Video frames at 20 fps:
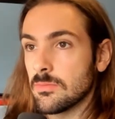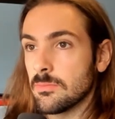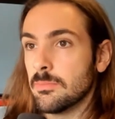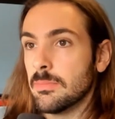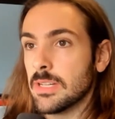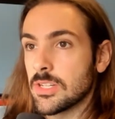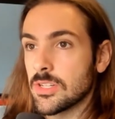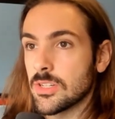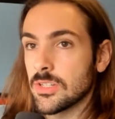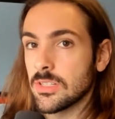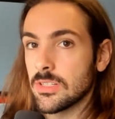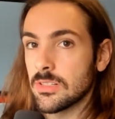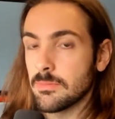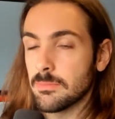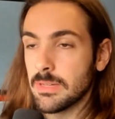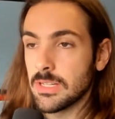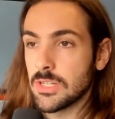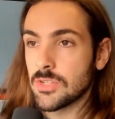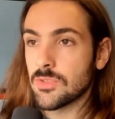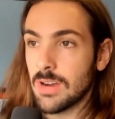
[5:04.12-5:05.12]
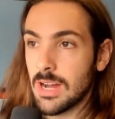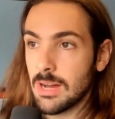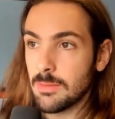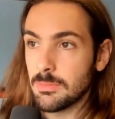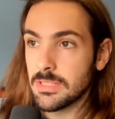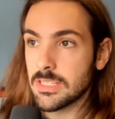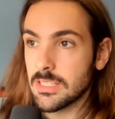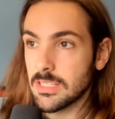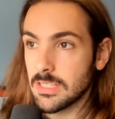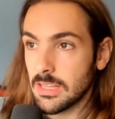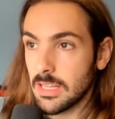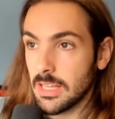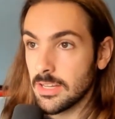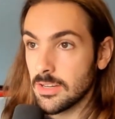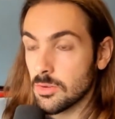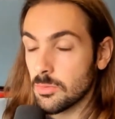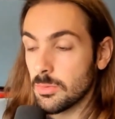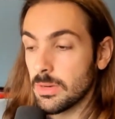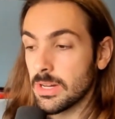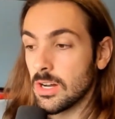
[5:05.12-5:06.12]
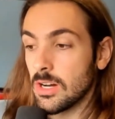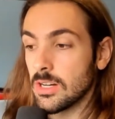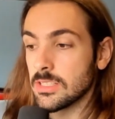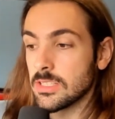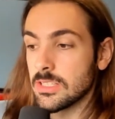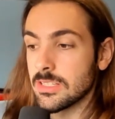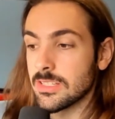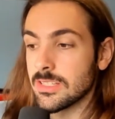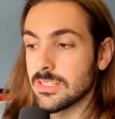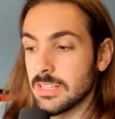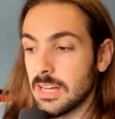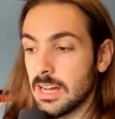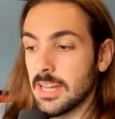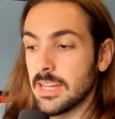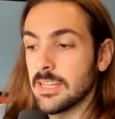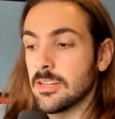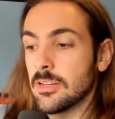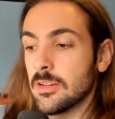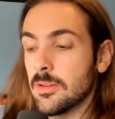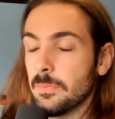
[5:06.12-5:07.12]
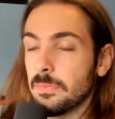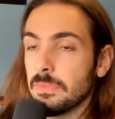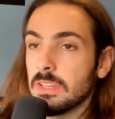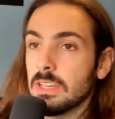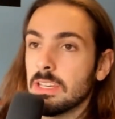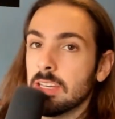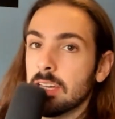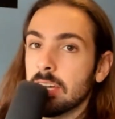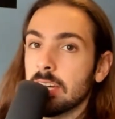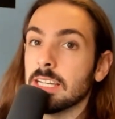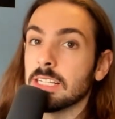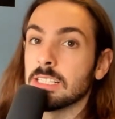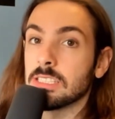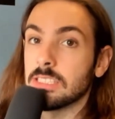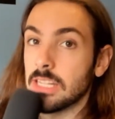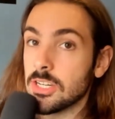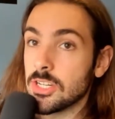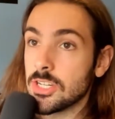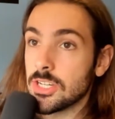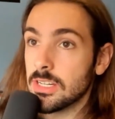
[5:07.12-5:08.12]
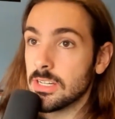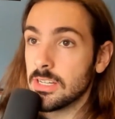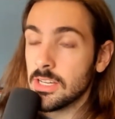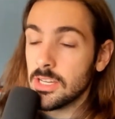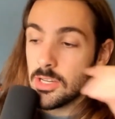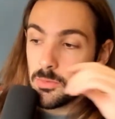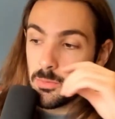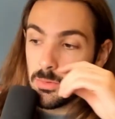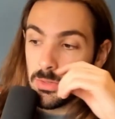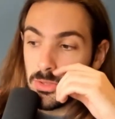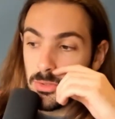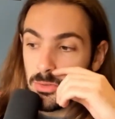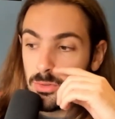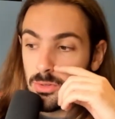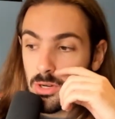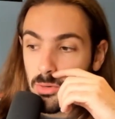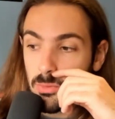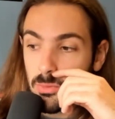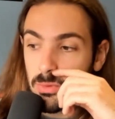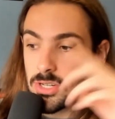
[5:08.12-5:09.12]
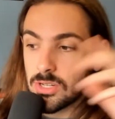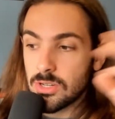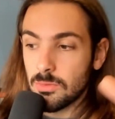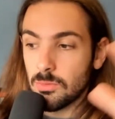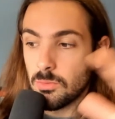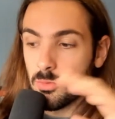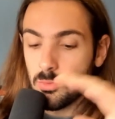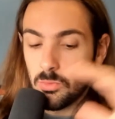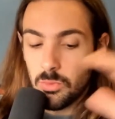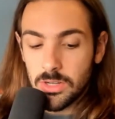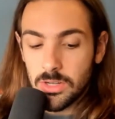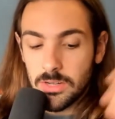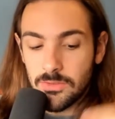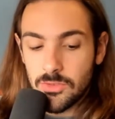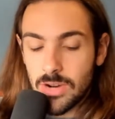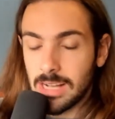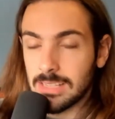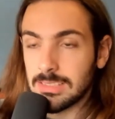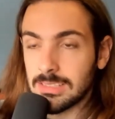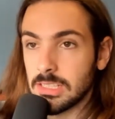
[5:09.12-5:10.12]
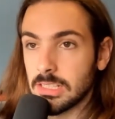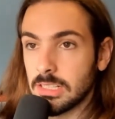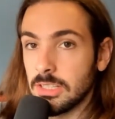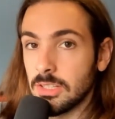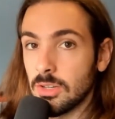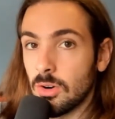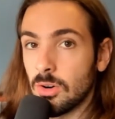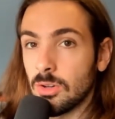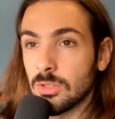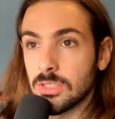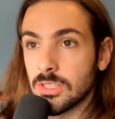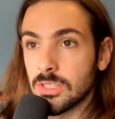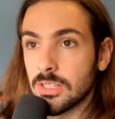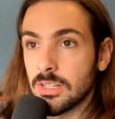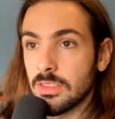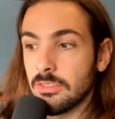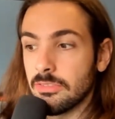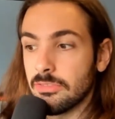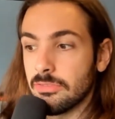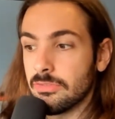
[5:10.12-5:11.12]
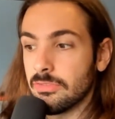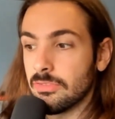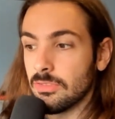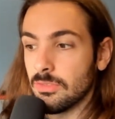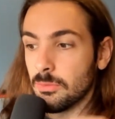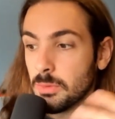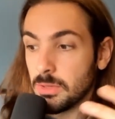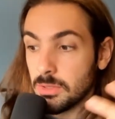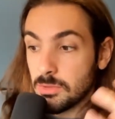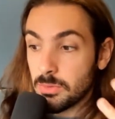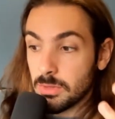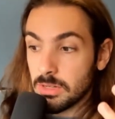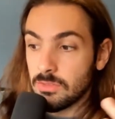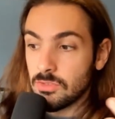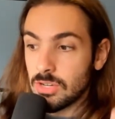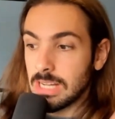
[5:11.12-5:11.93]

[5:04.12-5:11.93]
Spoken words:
Mitch Robinson later went on to sign an extension with New York, which would have drastically altered the